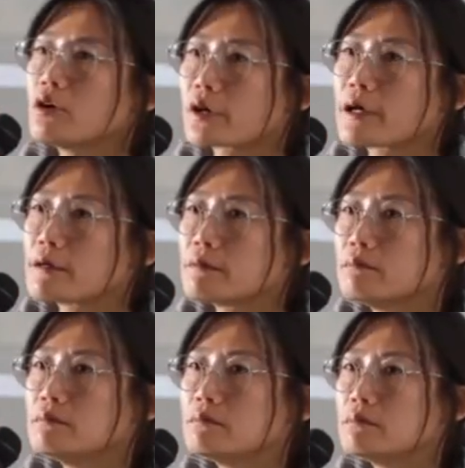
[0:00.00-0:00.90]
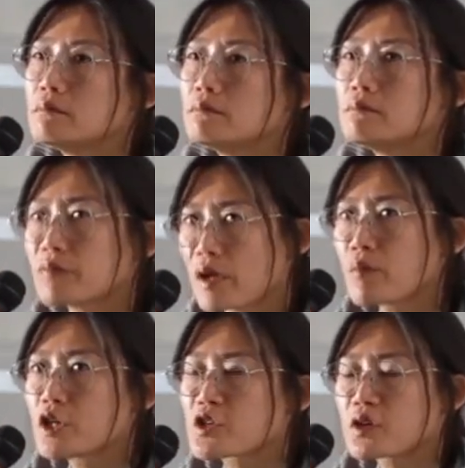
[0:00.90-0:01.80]
okay. Then
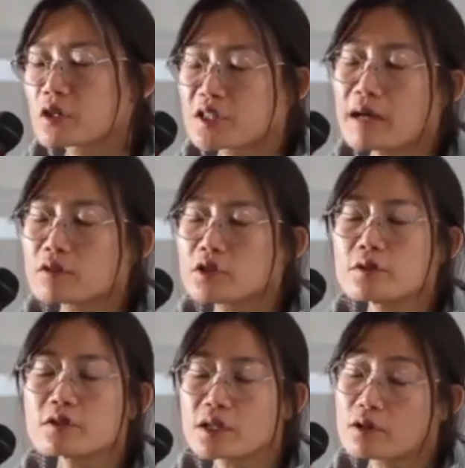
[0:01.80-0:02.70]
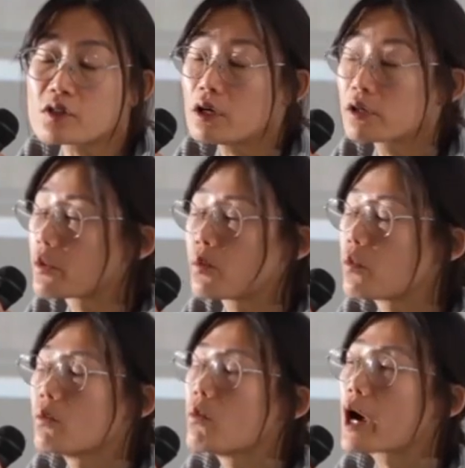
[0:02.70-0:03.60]
we just got down to this, and it was like, okay,
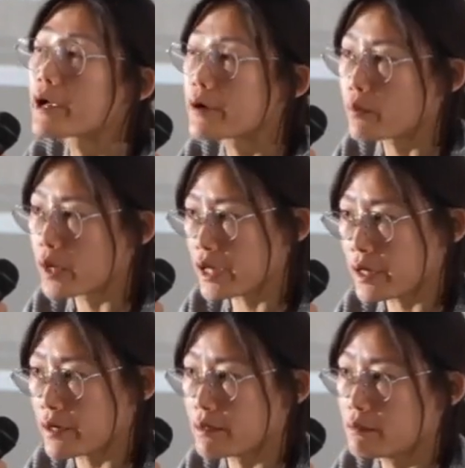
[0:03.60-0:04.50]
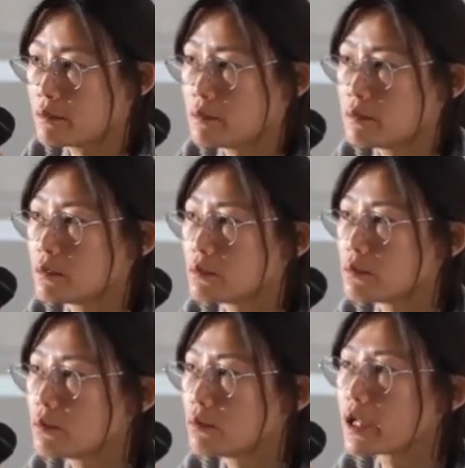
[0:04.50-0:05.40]
why are we here?
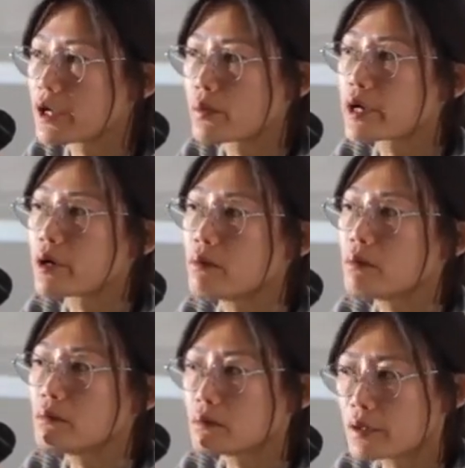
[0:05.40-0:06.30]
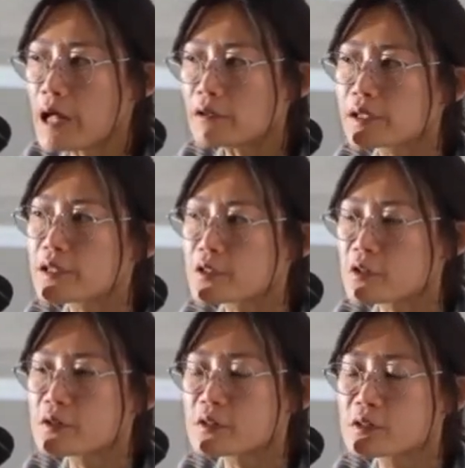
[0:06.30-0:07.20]
Like, we elderly
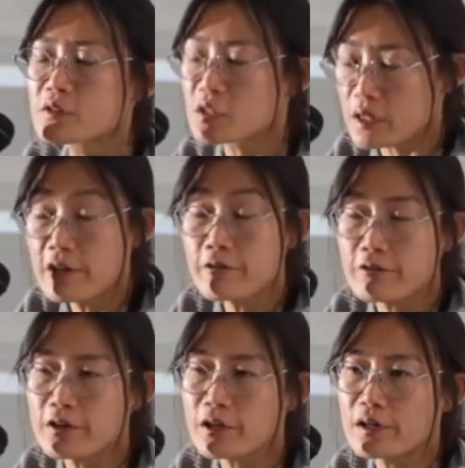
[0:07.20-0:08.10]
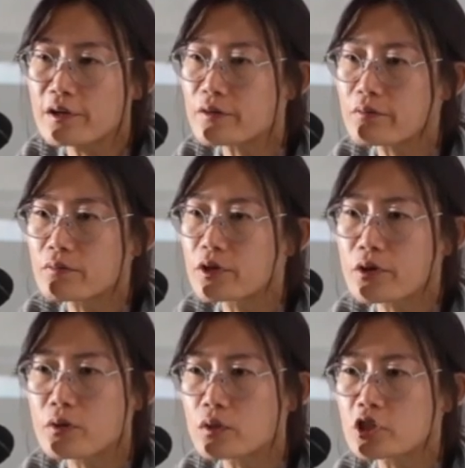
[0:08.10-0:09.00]
citizens in Finland, you
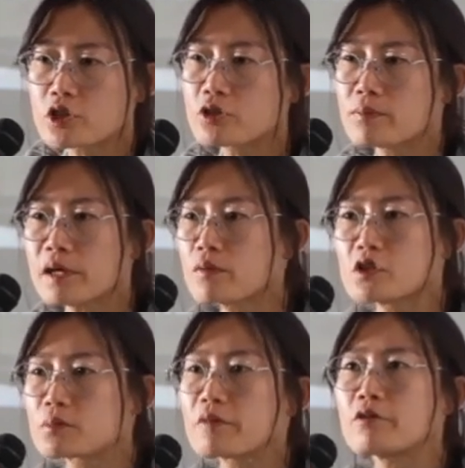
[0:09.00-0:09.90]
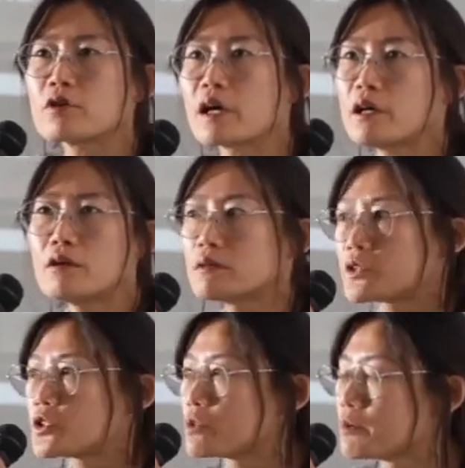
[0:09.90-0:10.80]
know, which to me was before like, oh, it's
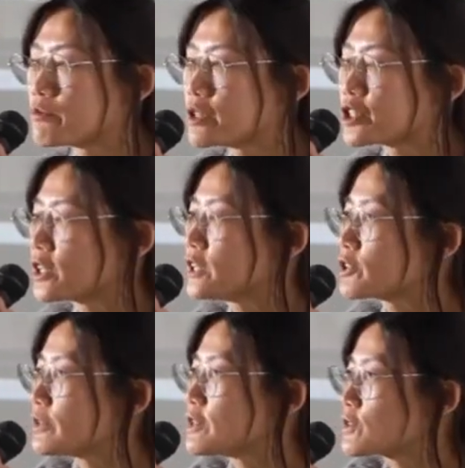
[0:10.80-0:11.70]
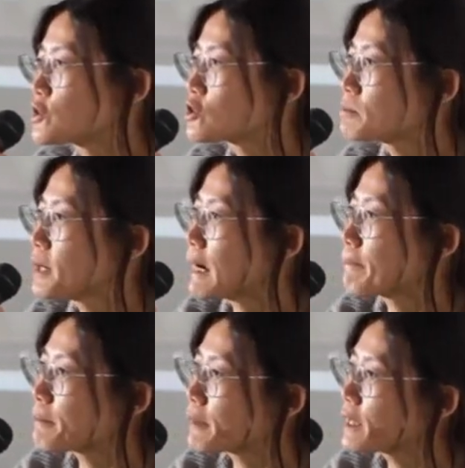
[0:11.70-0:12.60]
a super rich country, it's a super
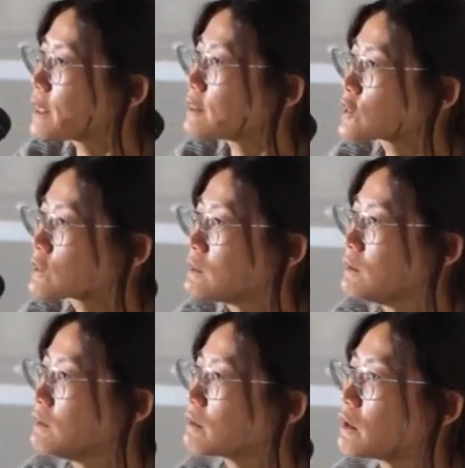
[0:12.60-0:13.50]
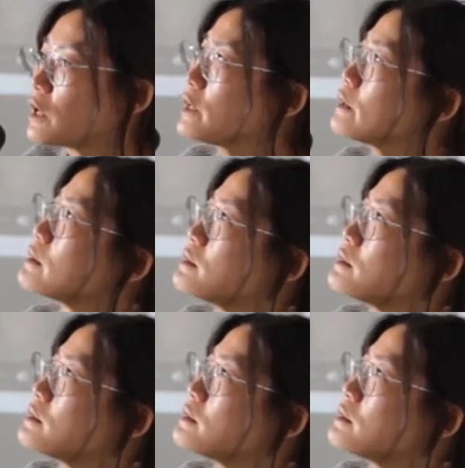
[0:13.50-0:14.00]
happy place, right?